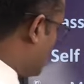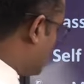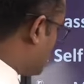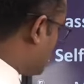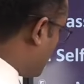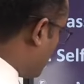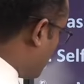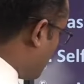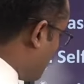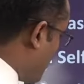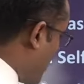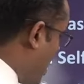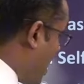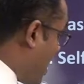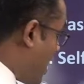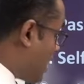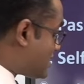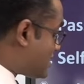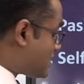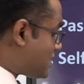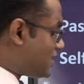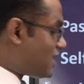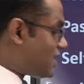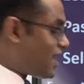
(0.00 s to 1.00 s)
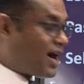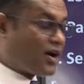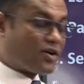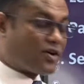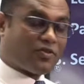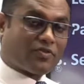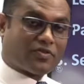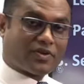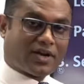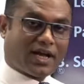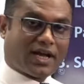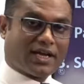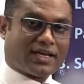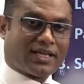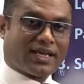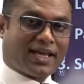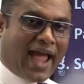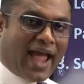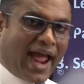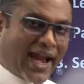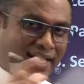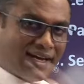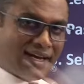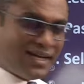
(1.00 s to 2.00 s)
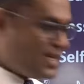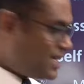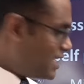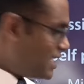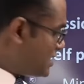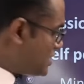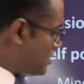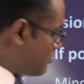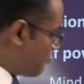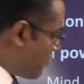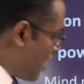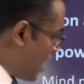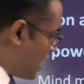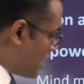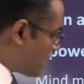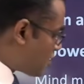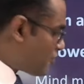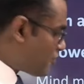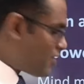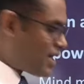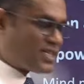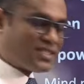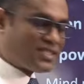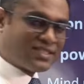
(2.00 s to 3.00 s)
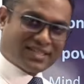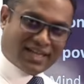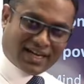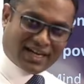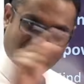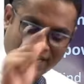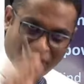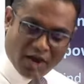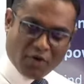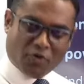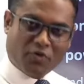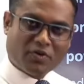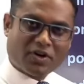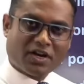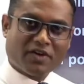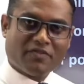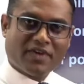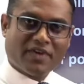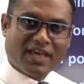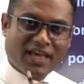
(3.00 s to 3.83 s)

So master the art of writing. At least one question every